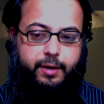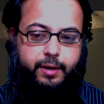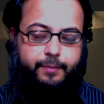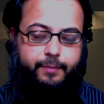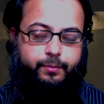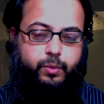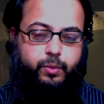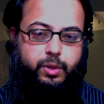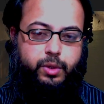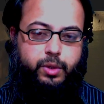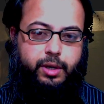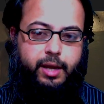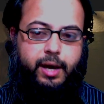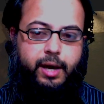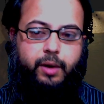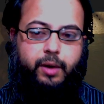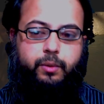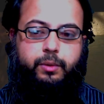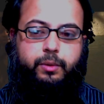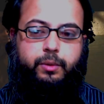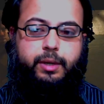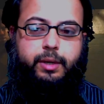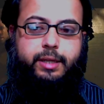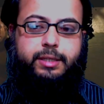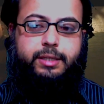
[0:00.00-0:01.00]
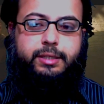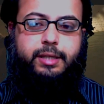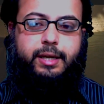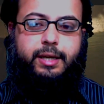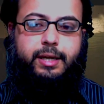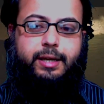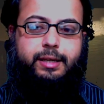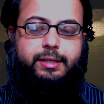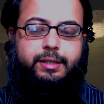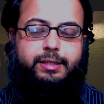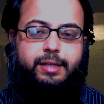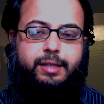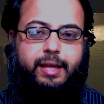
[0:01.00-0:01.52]
Now let's take a
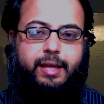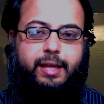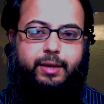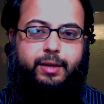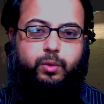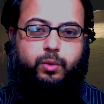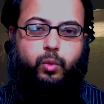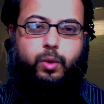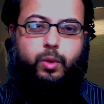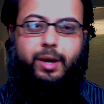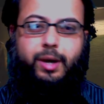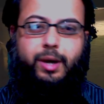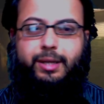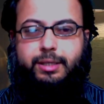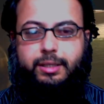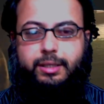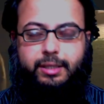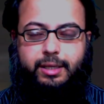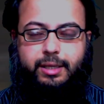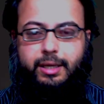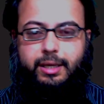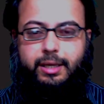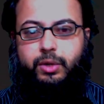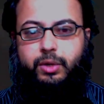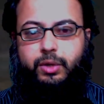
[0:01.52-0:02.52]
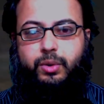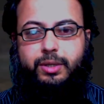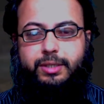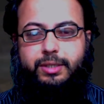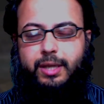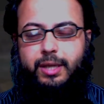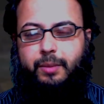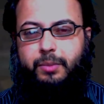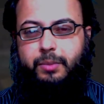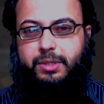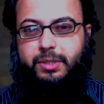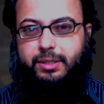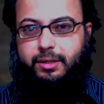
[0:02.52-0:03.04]
listen at what the US
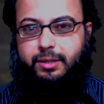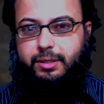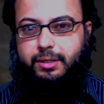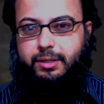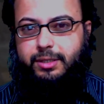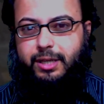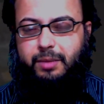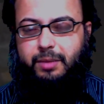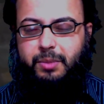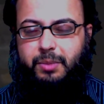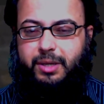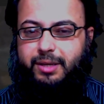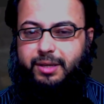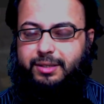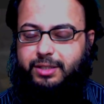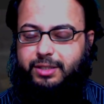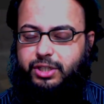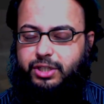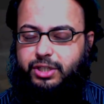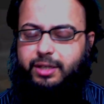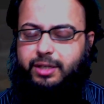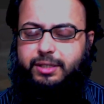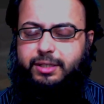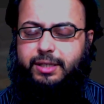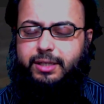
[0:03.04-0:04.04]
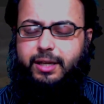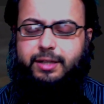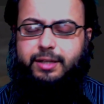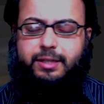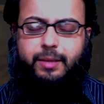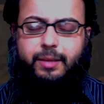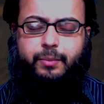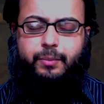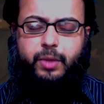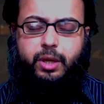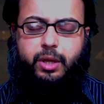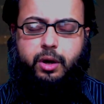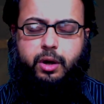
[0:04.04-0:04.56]
ambassador said, because she said
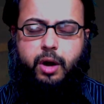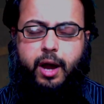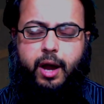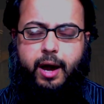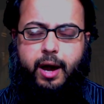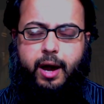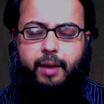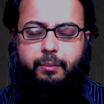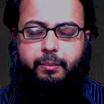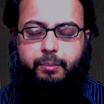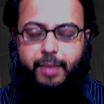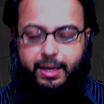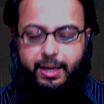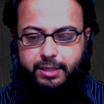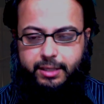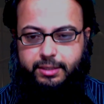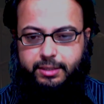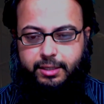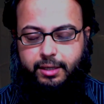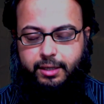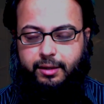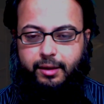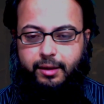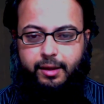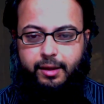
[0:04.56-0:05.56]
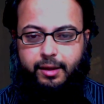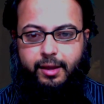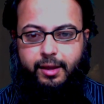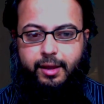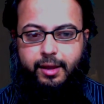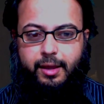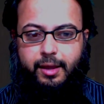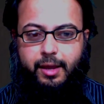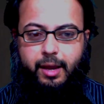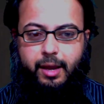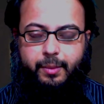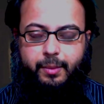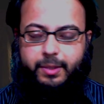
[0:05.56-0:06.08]
something amazing.
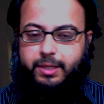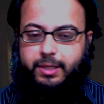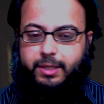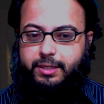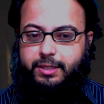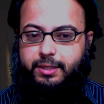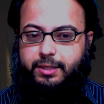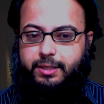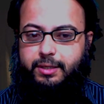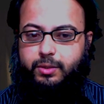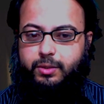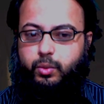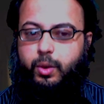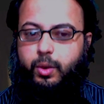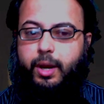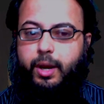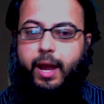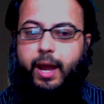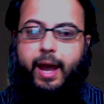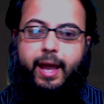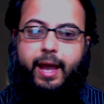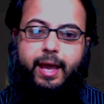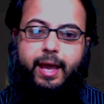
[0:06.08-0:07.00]
I mean, this is what I have